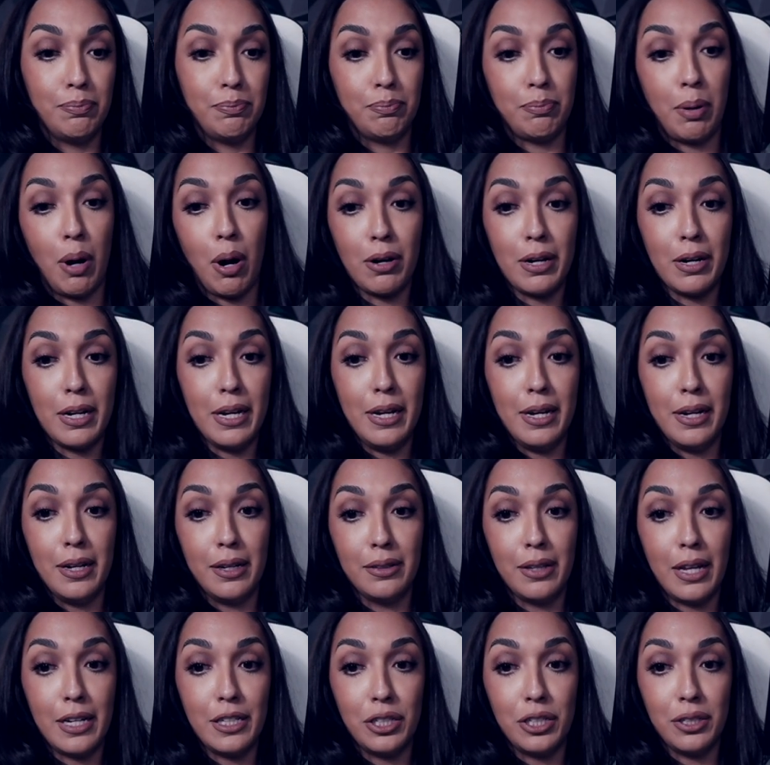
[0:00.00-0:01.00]
party he
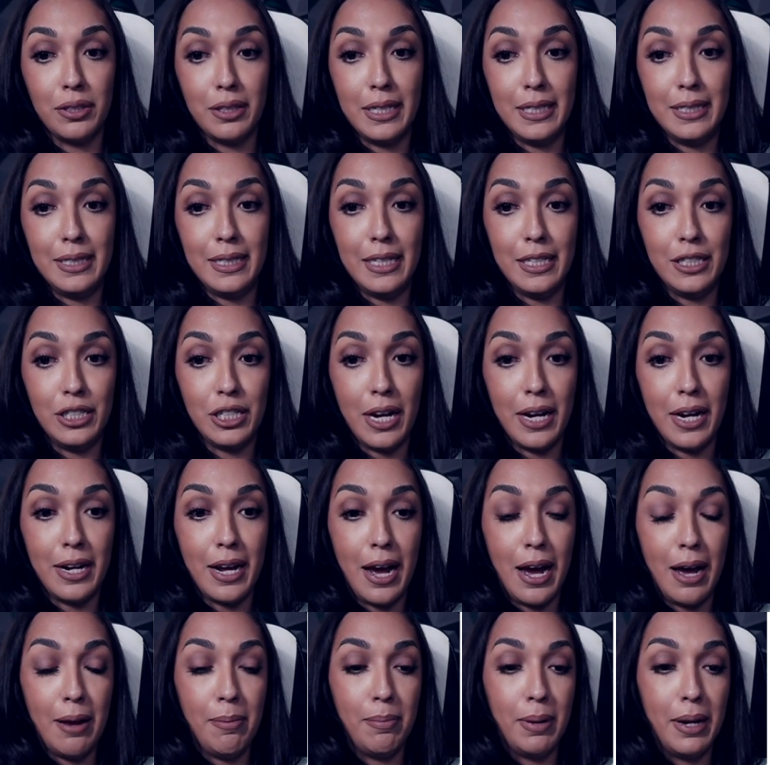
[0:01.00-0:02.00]
allegedly DJ'd
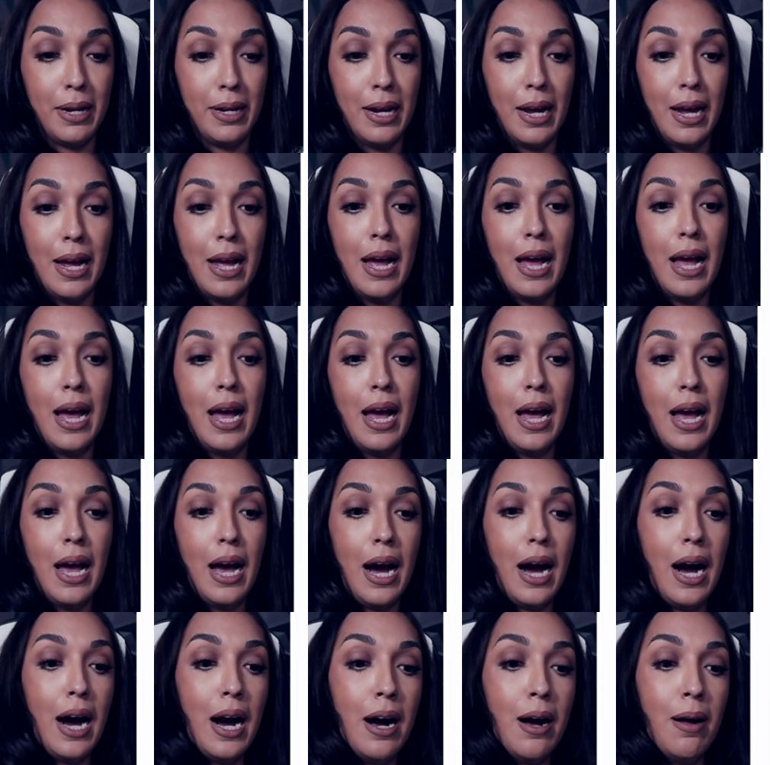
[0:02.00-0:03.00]
at. But
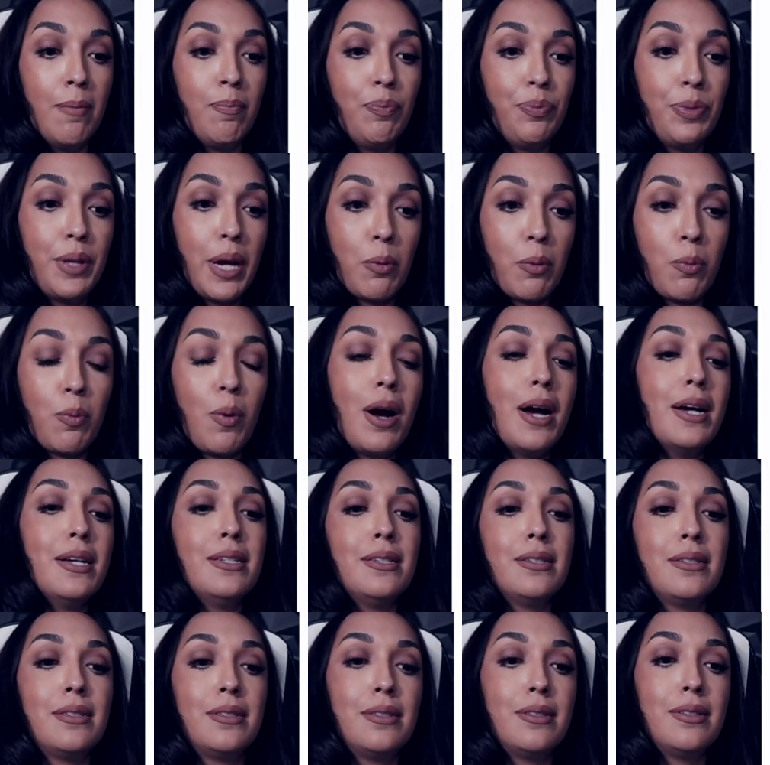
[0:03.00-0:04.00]
there
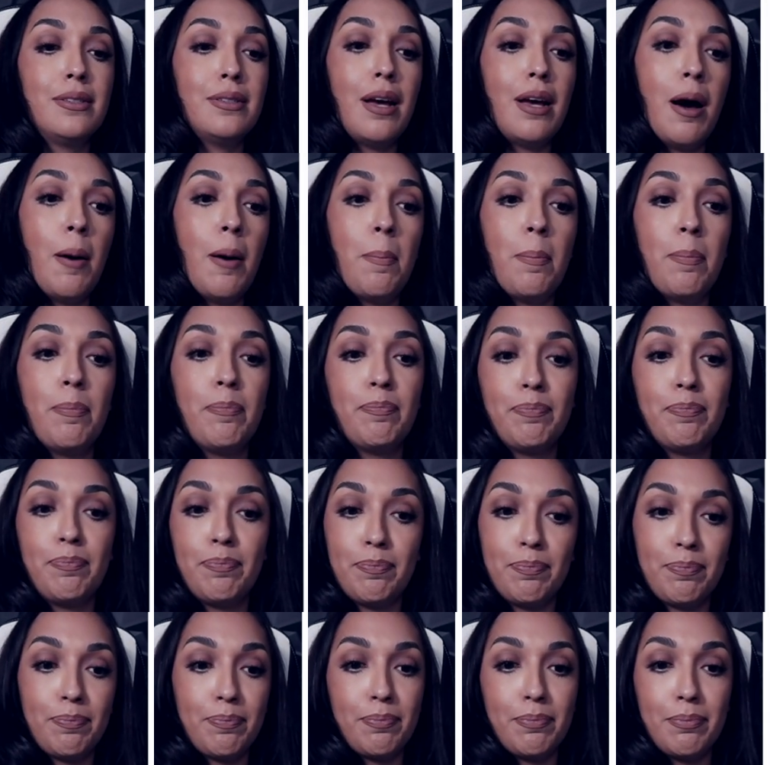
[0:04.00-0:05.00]
was a
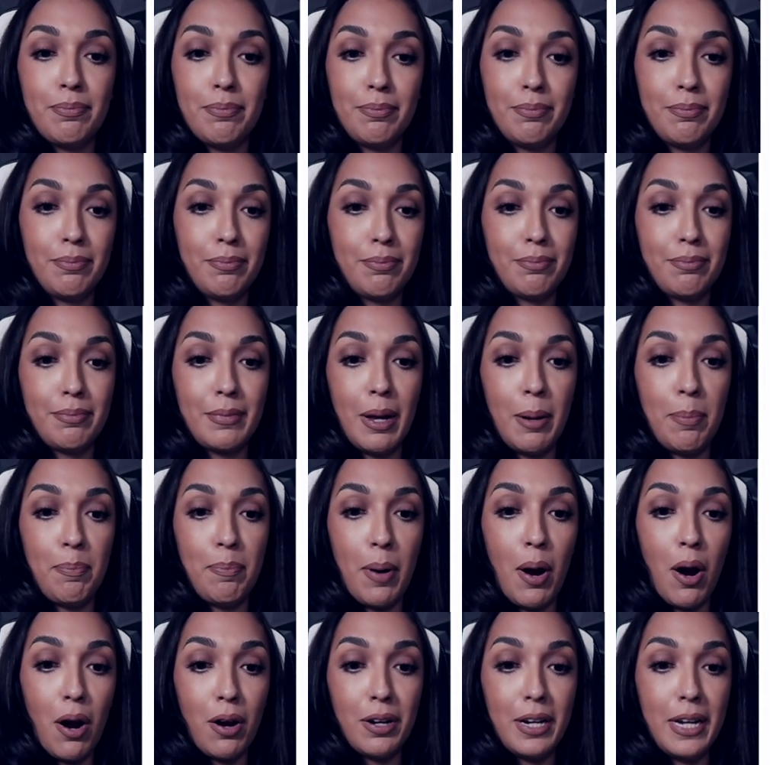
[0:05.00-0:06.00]

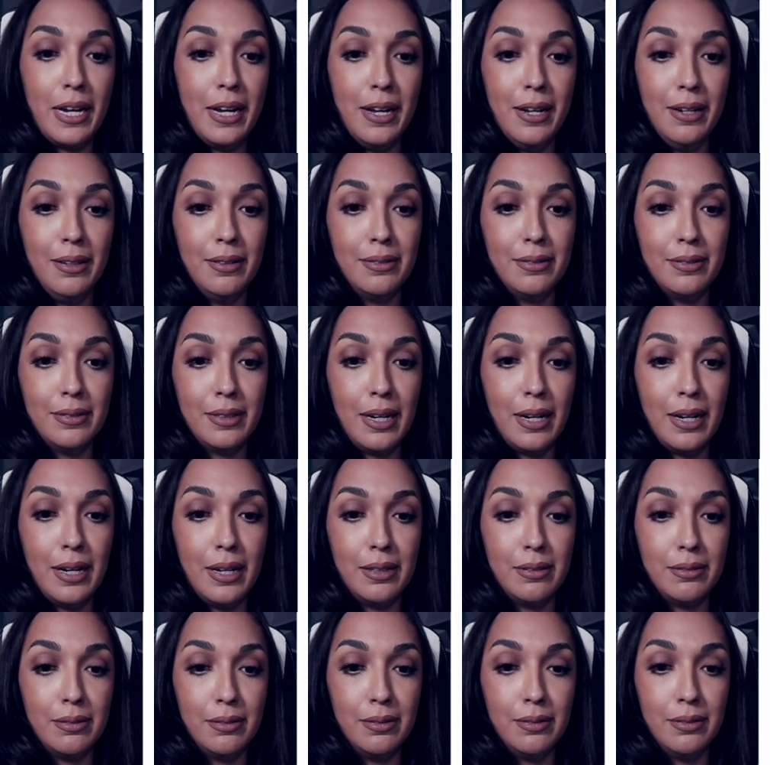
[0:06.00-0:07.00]
party
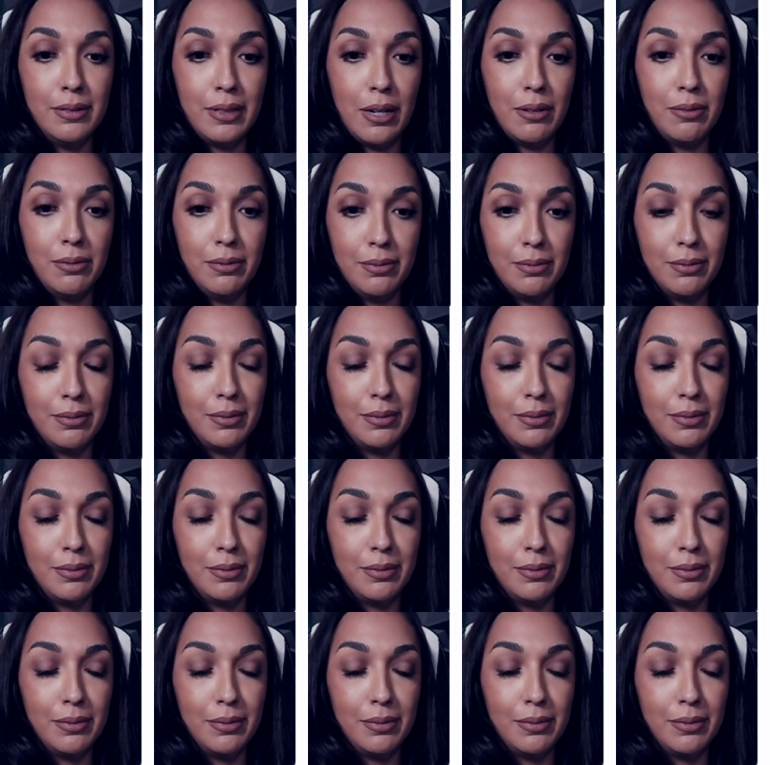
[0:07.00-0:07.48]
in